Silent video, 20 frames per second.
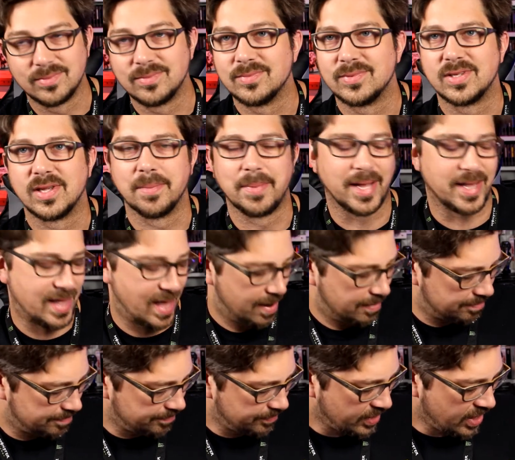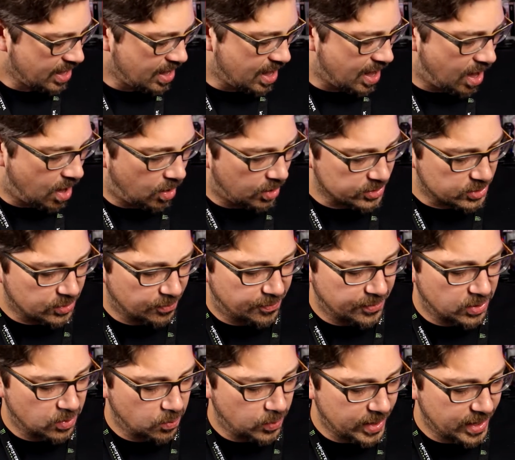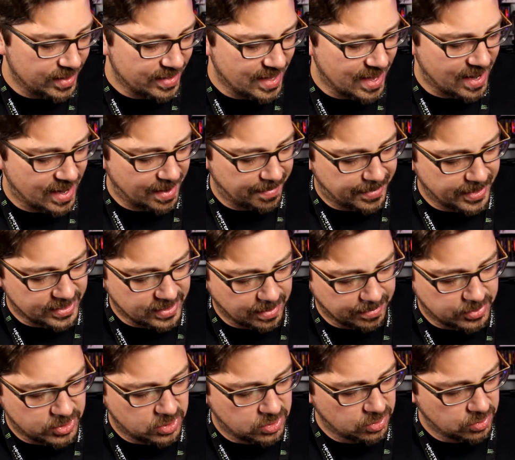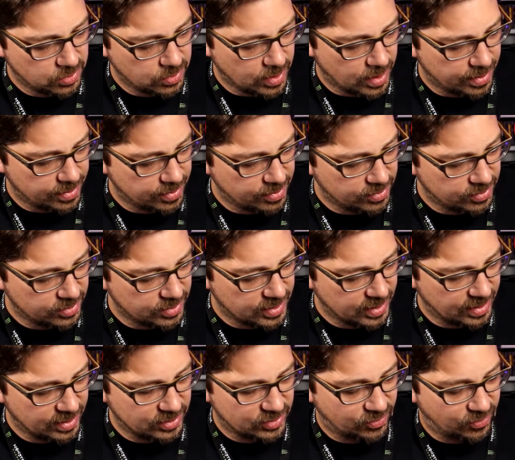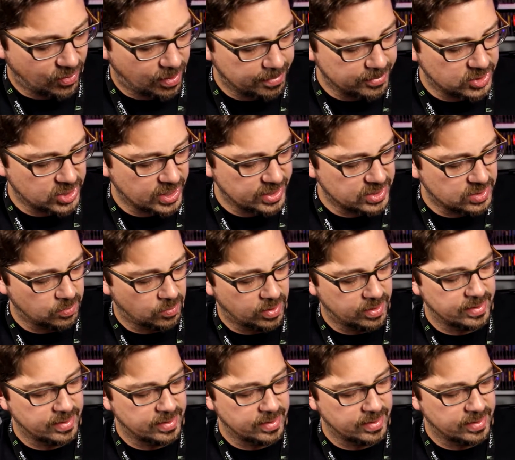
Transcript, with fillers: See about that. Also for the Wii then, I picked up two other things from Jason.